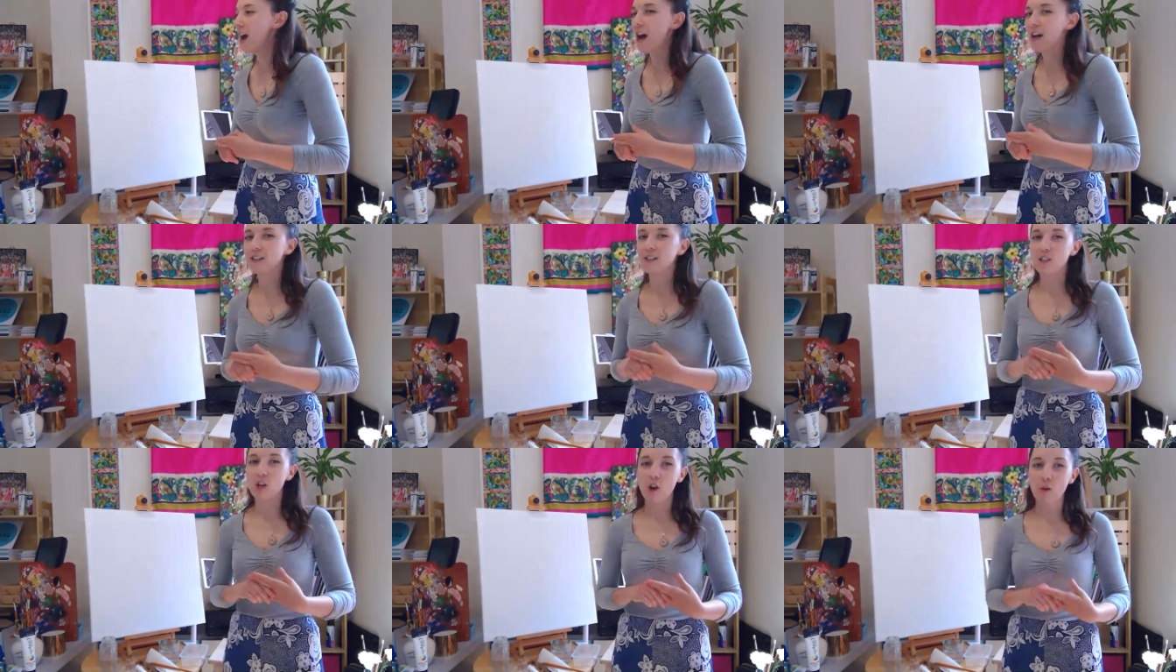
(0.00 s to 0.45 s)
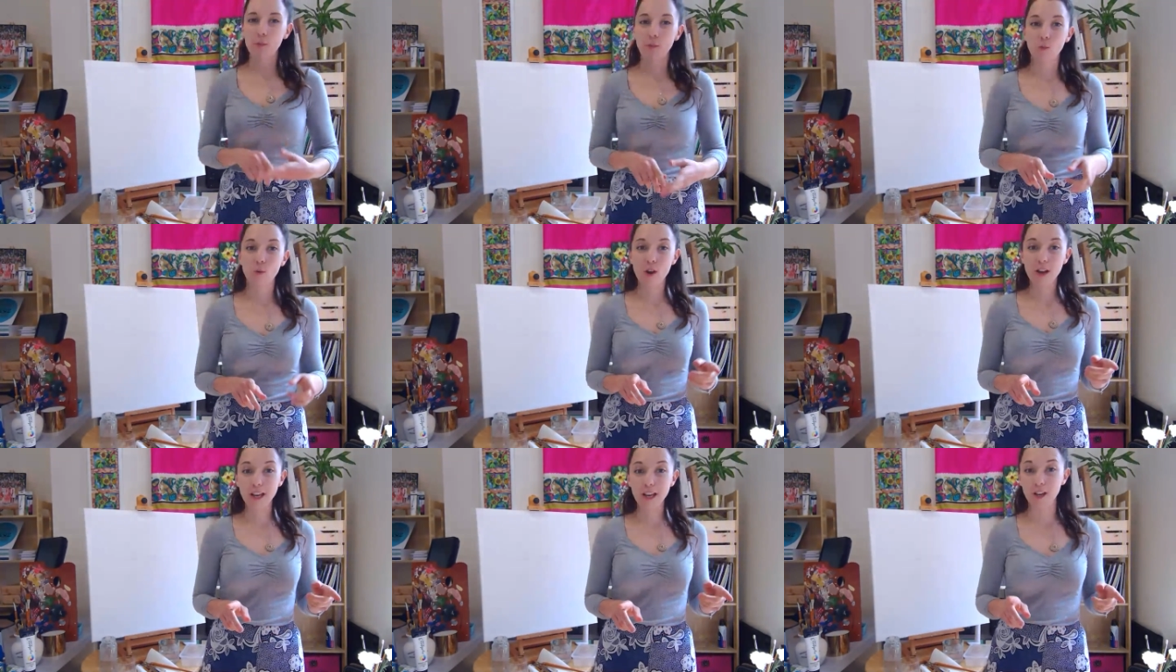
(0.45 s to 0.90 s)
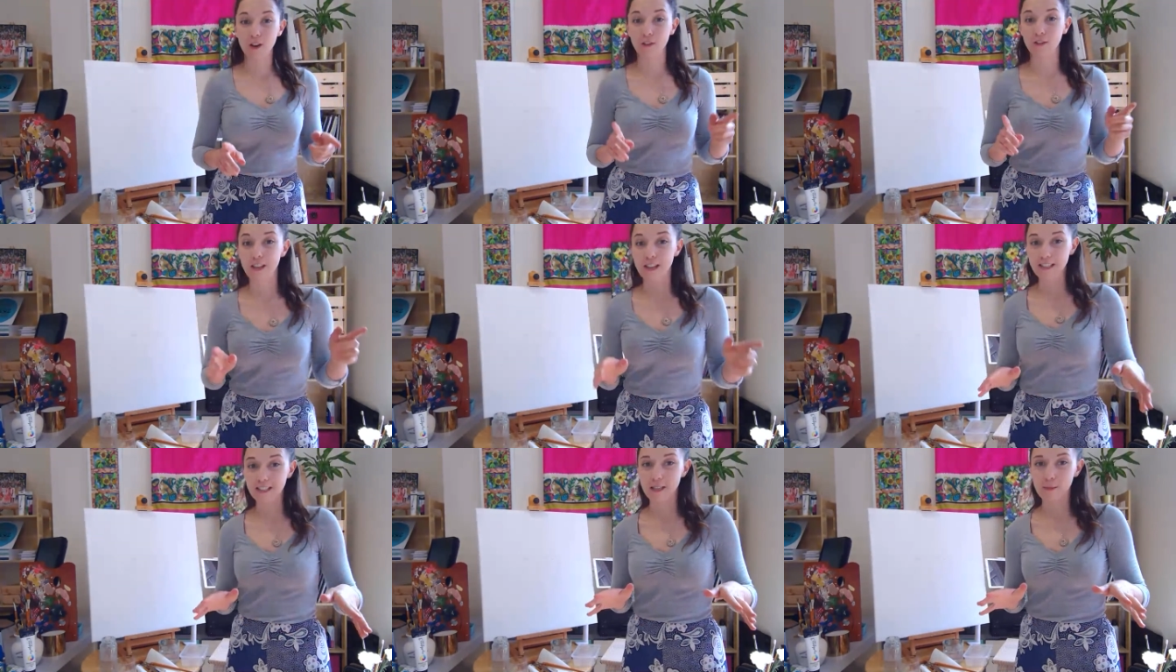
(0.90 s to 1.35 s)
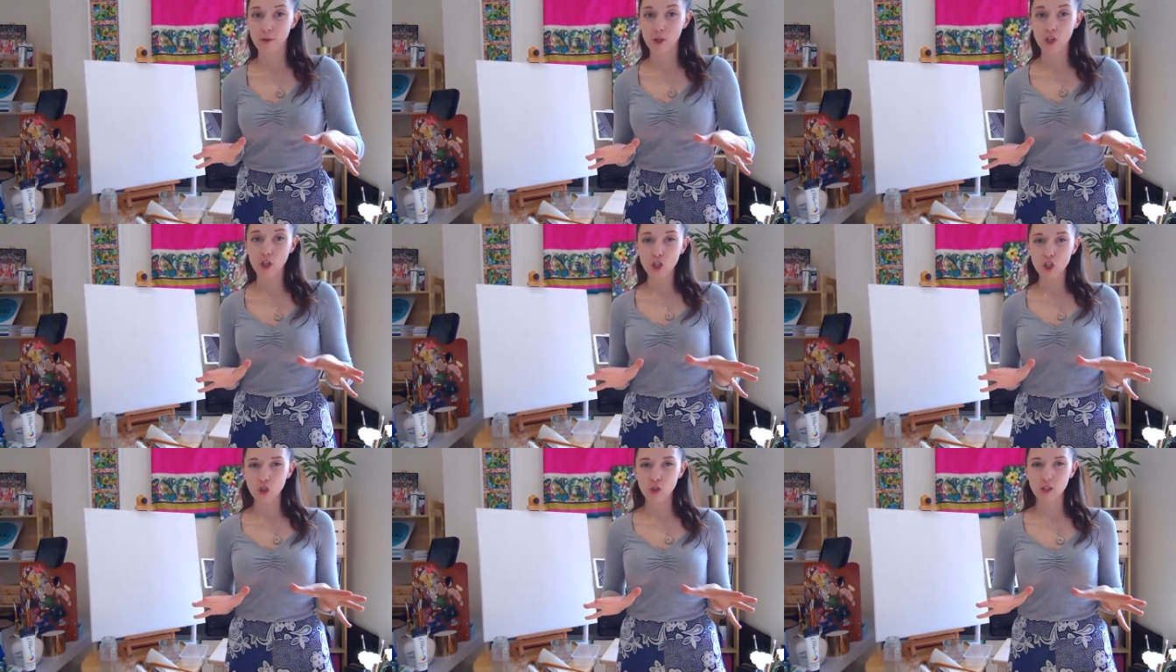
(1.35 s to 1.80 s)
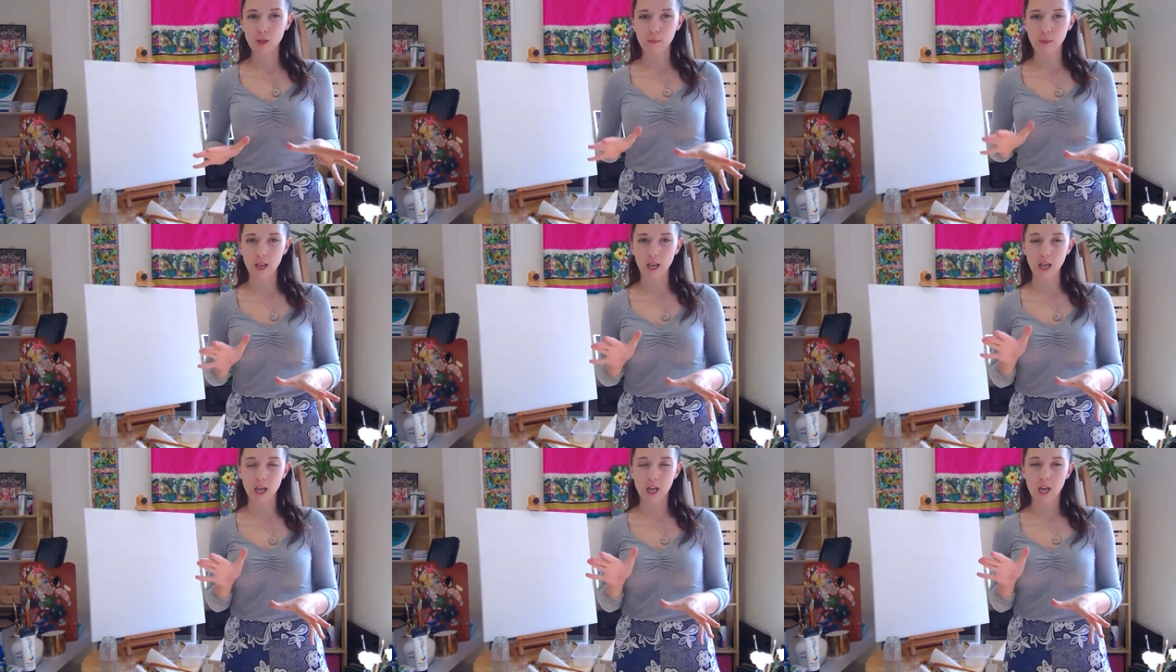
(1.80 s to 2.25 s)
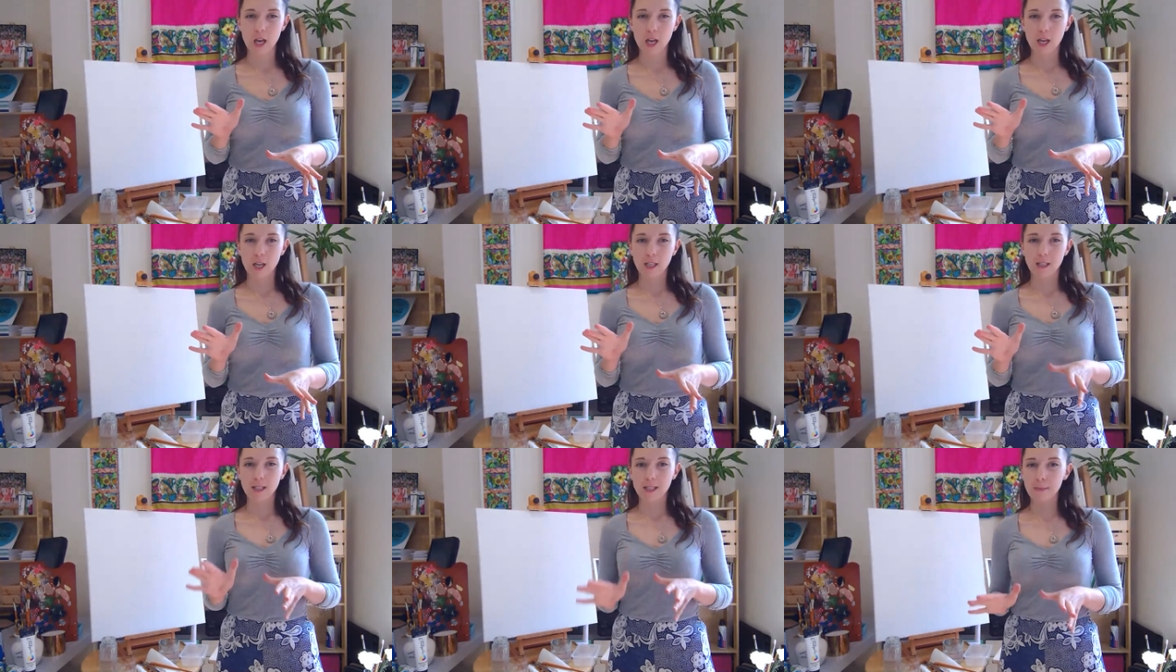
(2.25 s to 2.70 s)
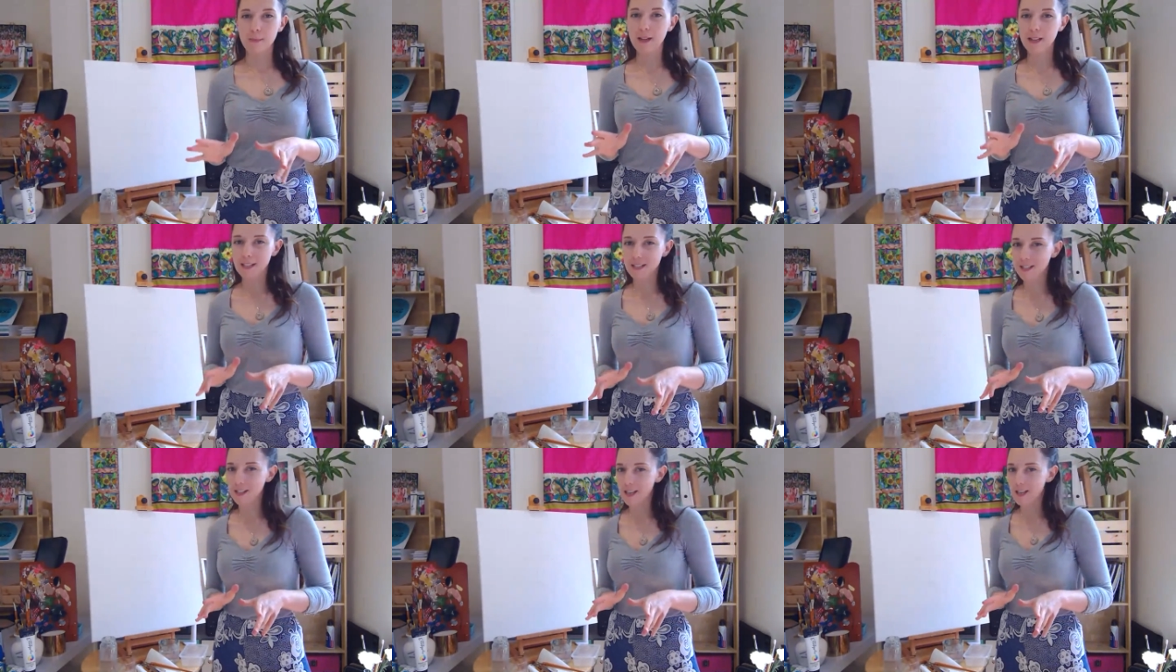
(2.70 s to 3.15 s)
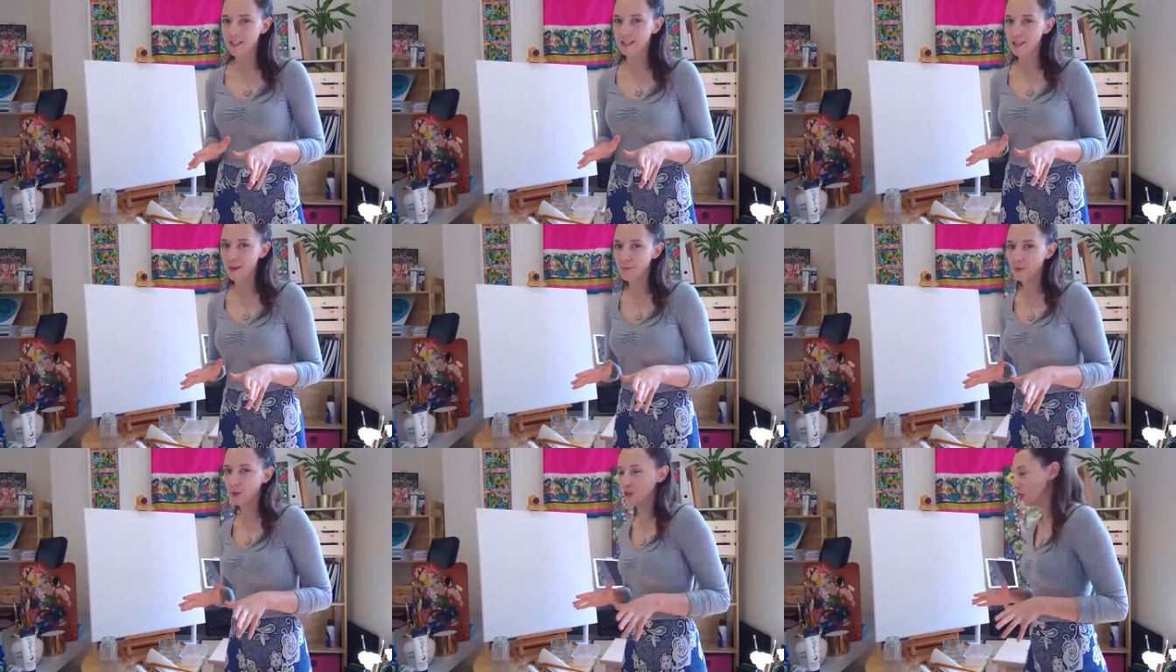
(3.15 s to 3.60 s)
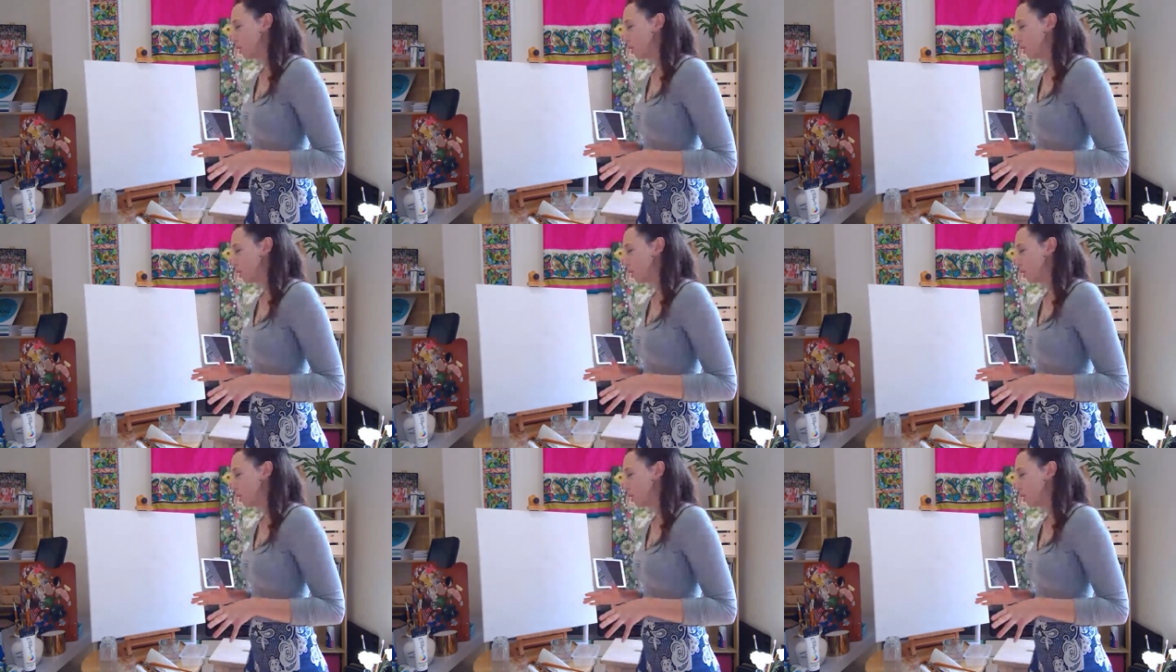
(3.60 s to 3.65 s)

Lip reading: So I've been working on this, and I'm going to do something similar to this I'm going